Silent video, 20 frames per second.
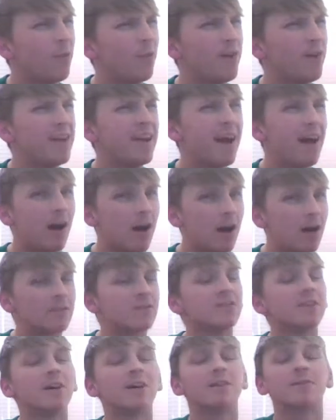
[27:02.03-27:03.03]
3.5
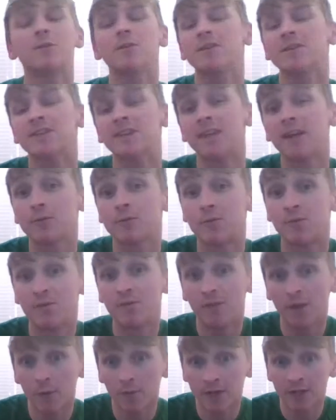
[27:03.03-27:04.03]
stars. I'm going to say it was
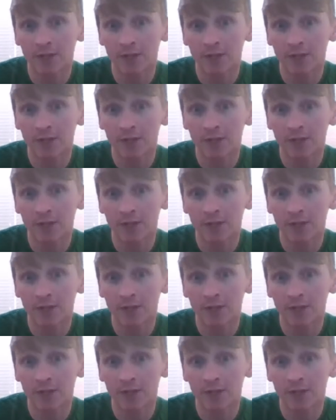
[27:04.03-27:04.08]
very